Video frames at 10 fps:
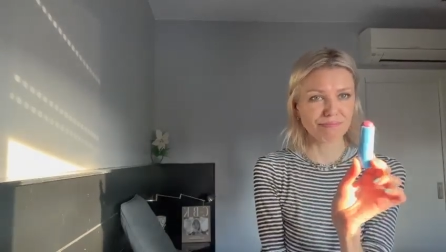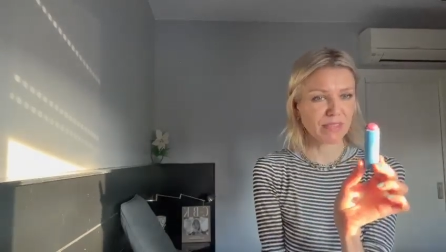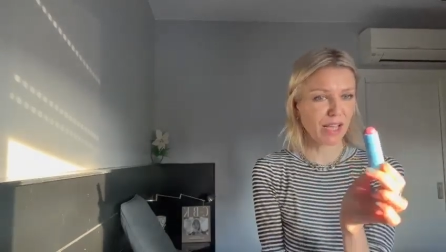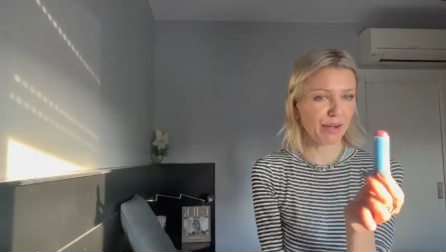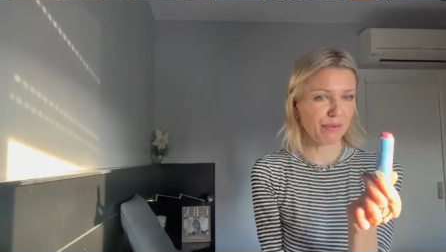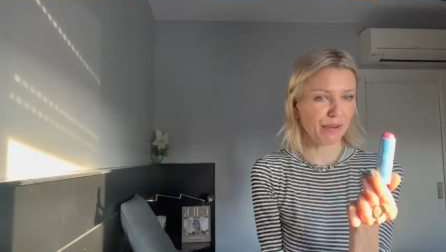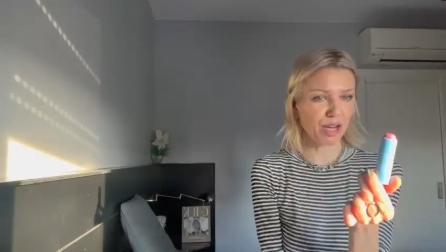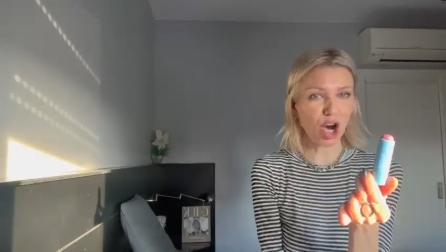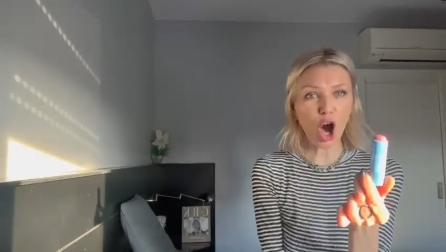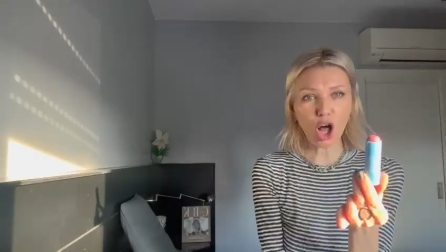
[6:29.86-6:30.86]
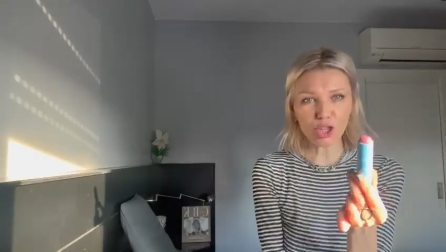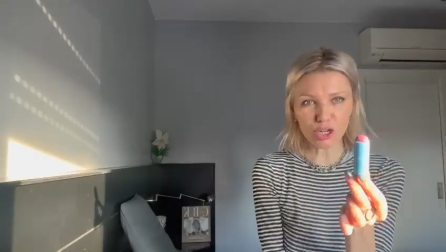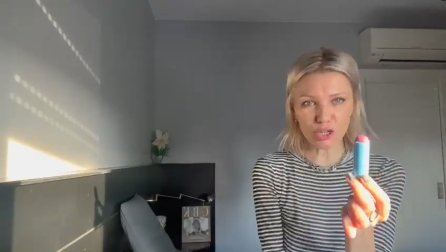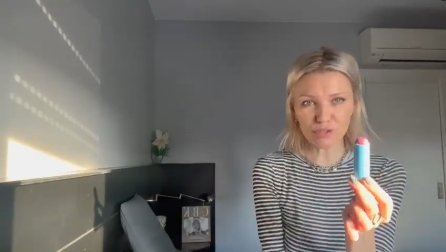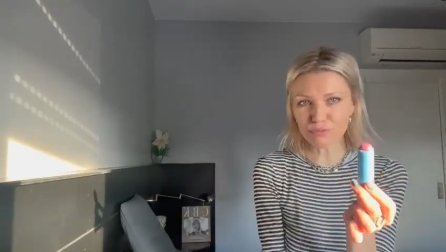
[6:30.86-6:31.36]
kind of a
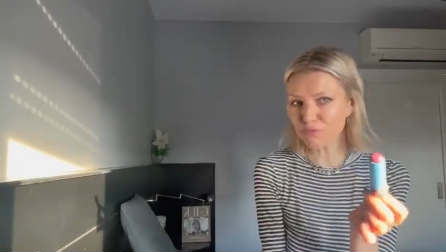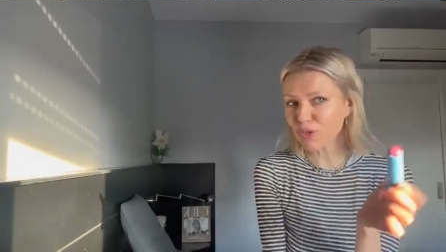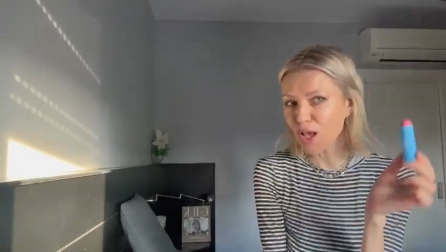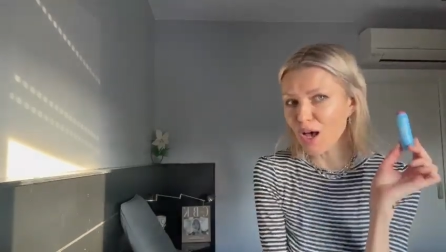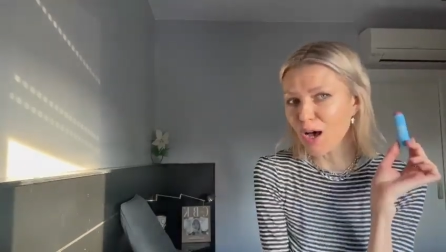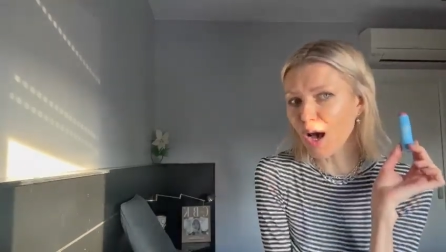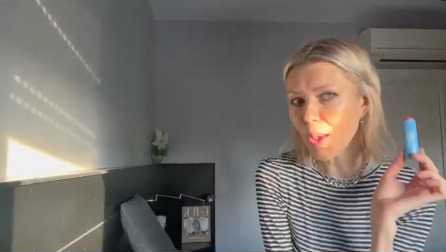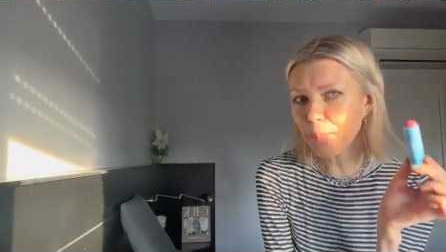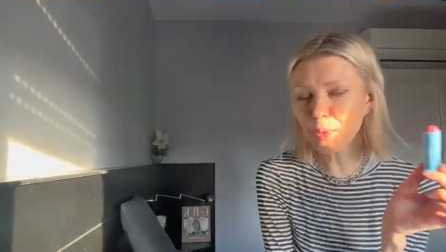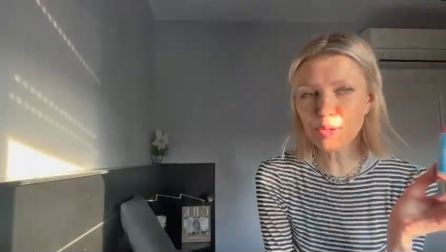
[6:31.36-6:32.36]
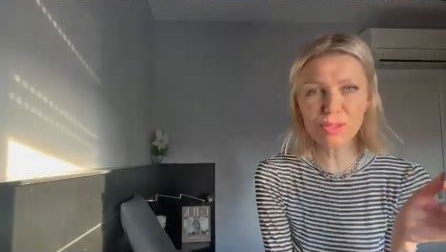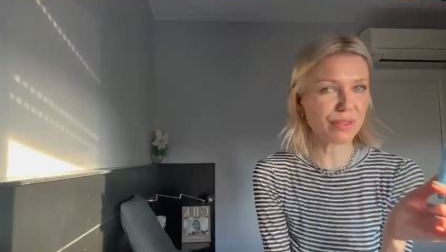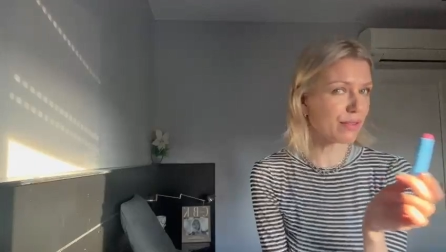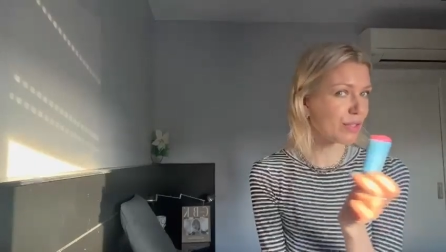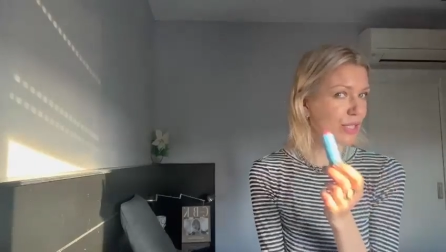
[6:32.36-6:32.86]
color. I put
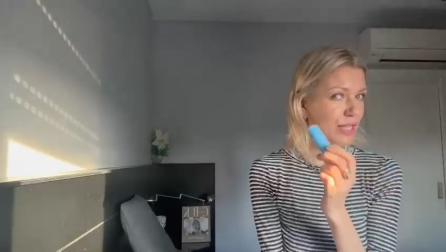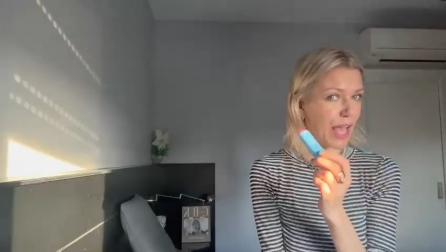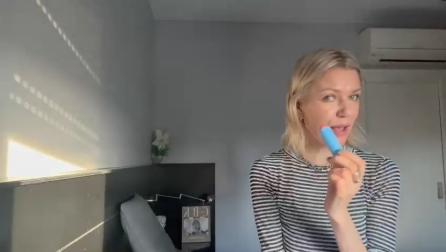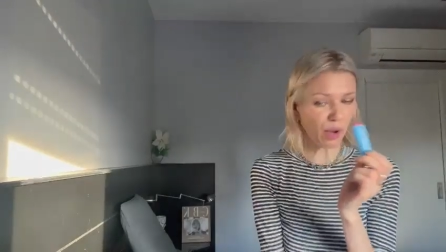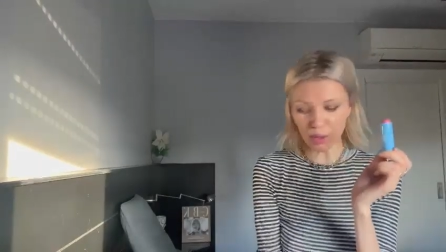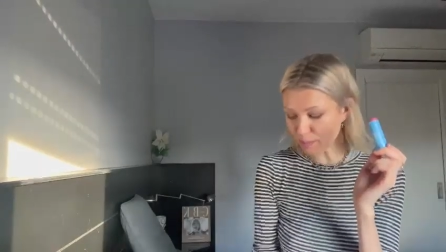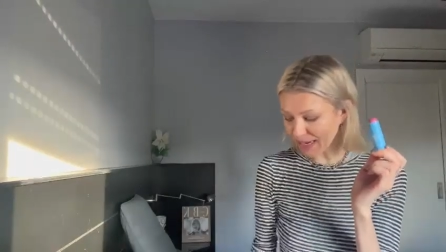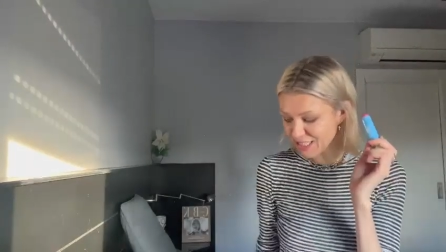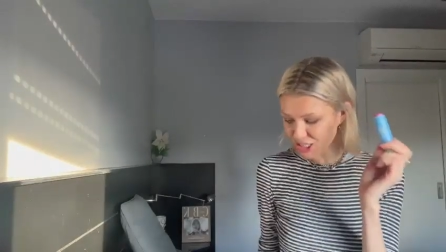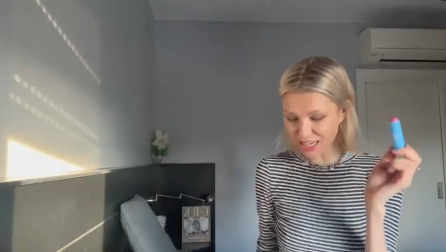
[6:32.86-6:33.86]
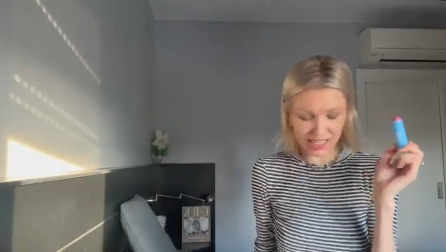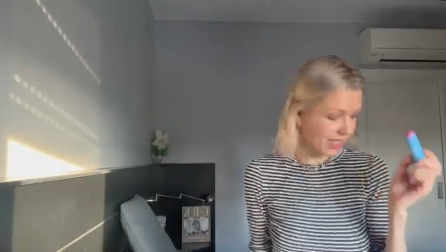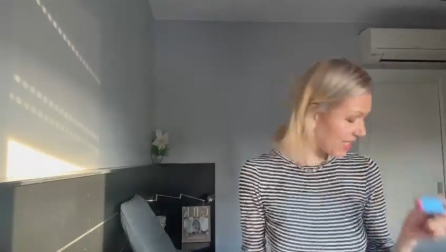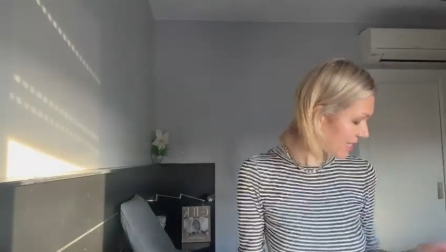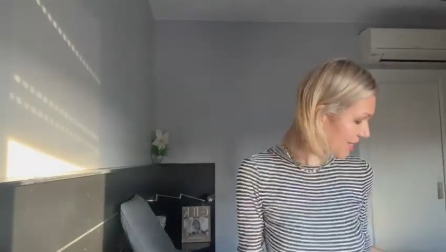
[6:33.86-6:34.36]
today on my
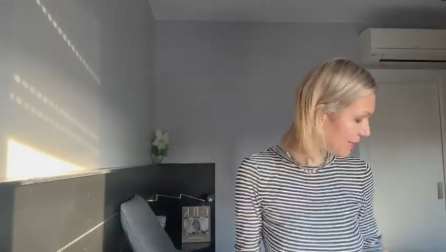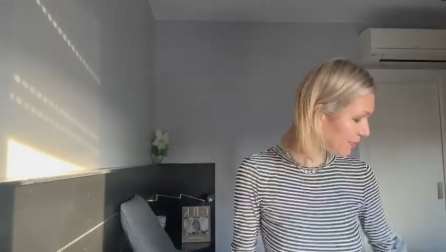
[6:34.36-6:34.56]
cheeks.